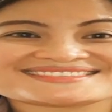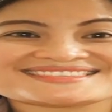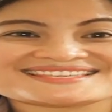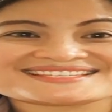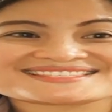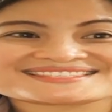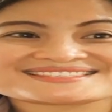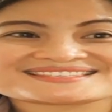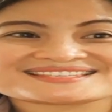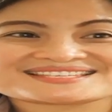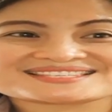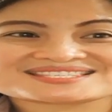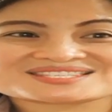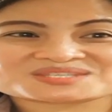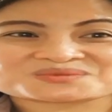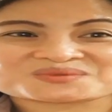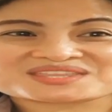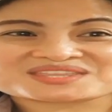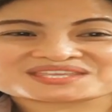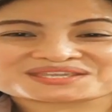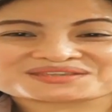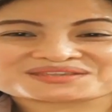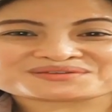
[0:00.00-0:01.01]
this is
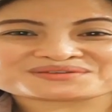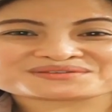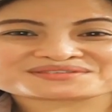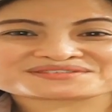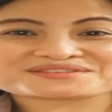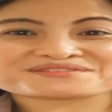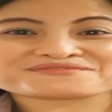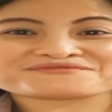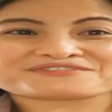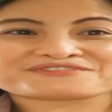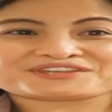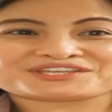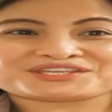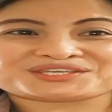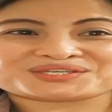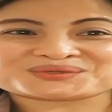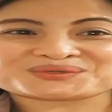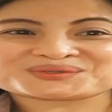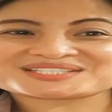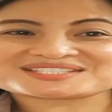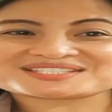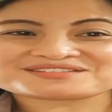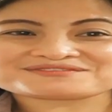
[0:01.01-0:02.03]
with the use of
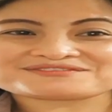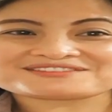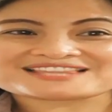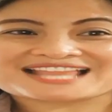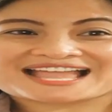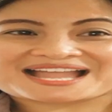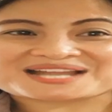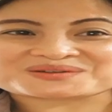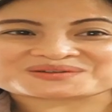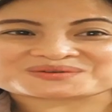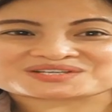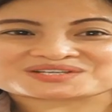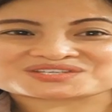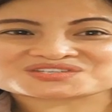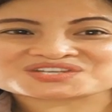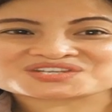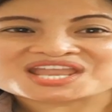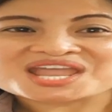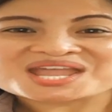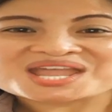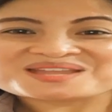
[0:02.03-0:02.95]
figurative language